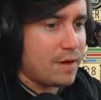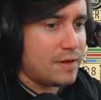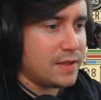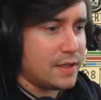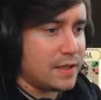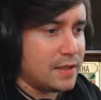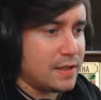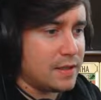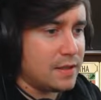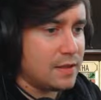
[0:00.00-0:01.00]
And
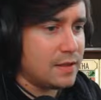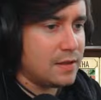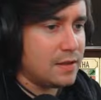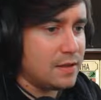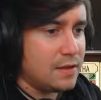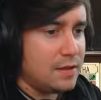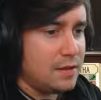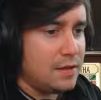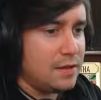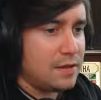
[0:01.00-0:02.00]
then...
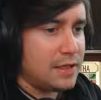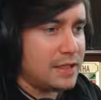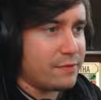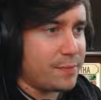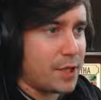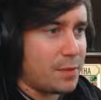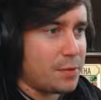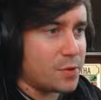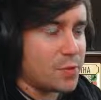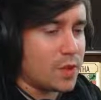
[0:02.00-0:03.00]
I need another
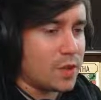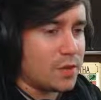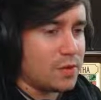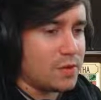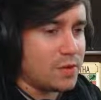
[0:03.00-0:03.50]
purple as well.